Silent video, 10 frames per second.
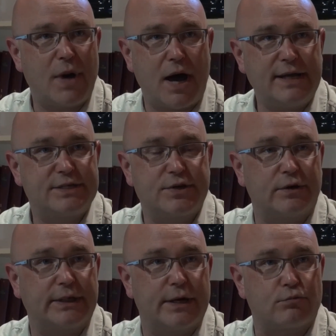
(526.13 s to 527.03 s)
I
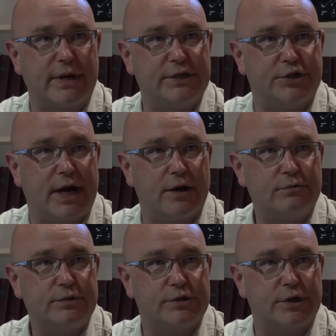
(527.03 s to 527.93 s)
certainly reach
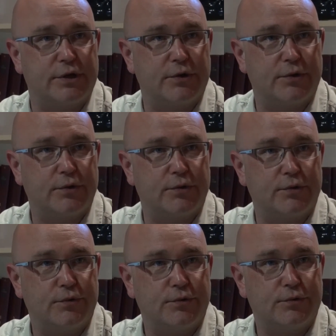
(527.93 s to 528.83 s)
out
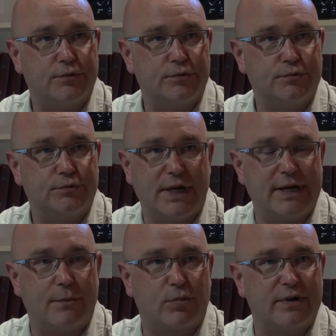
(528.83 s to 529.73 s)
to a
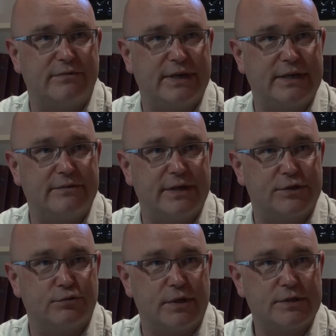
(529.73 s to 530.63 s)
number of
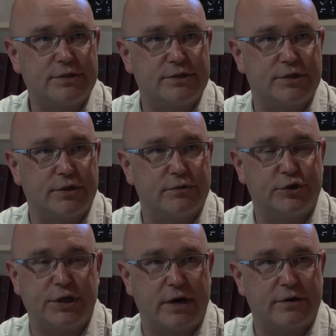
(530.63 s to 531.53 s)
individuals to
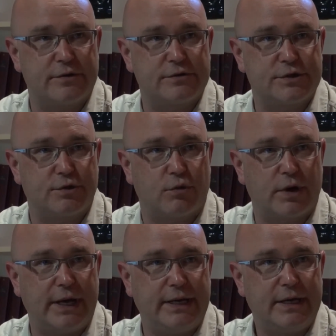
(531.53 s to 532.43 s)
share their
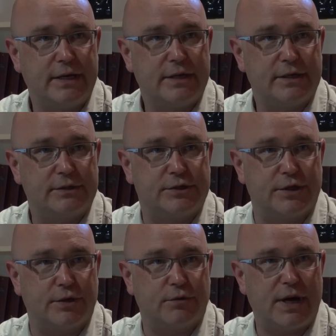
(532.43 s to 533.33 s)
story,
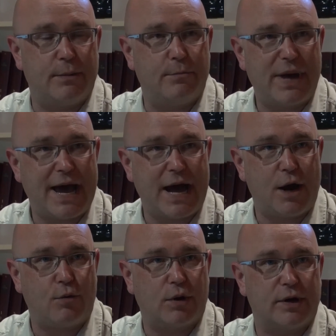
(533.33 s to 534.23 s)
to
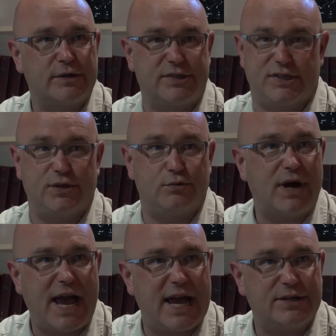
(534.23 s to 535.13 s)
empower,
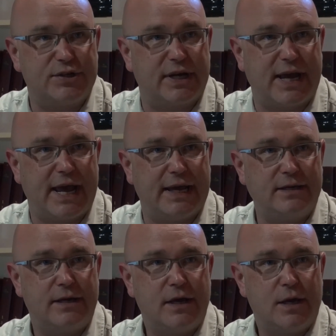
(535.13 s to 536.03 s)
to
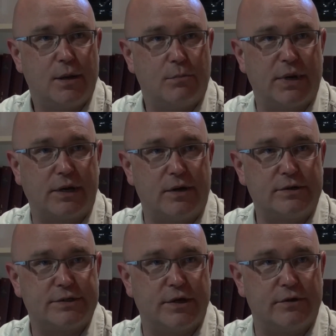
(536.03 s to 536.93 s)
educate, but
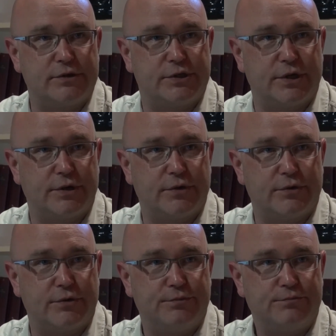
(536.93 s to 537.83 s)
also
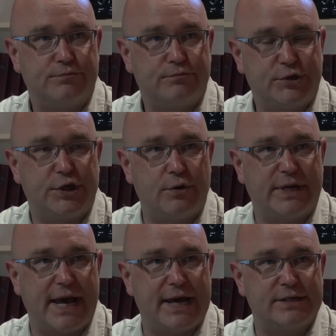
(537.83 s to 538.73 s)
to
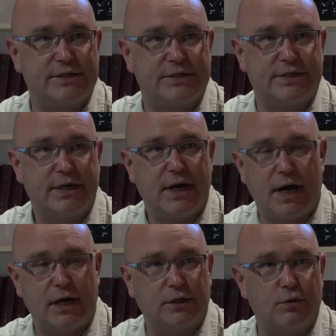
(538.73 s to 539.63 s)
showcase
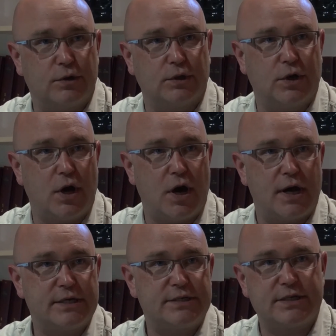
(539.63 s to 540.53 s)
a local
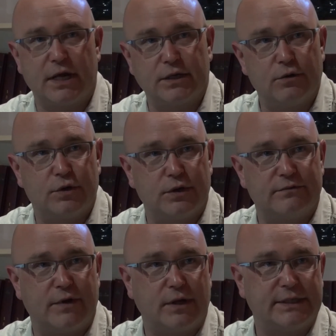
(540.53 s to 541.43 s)
cause, a
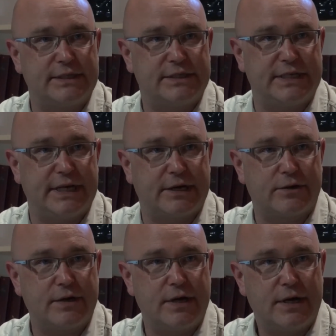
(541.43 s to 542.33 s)
local
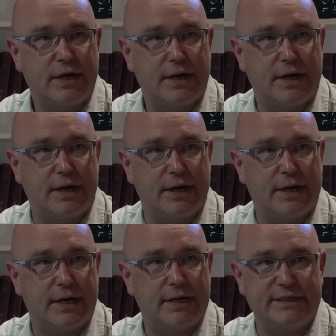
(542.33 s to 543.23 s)
volunteer.
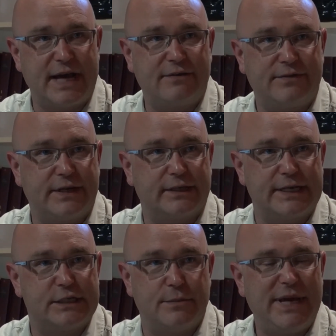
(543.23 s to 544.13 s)

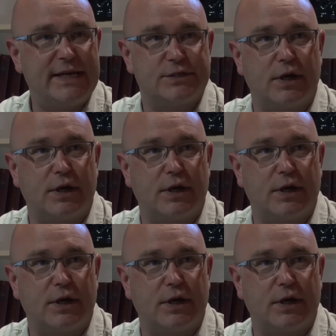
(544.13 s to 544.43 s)
Definitely, to me, it's